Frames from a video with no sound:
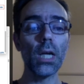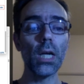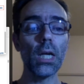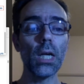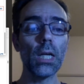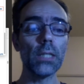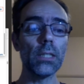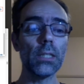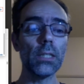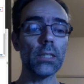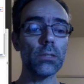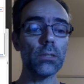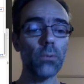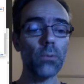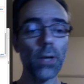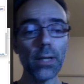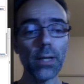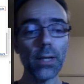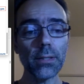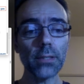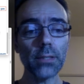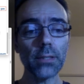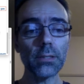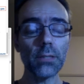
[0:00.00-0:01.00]
this
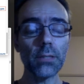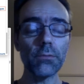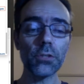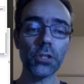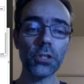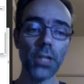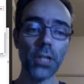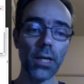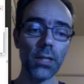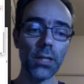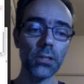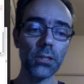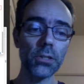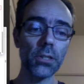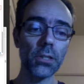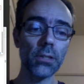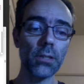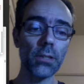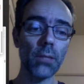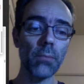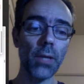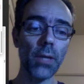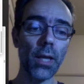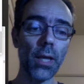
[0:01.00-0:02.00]
qualitative change in
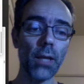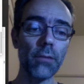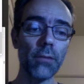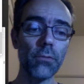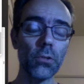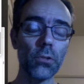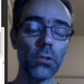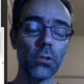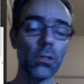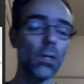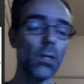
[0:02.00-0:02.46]
the behavior,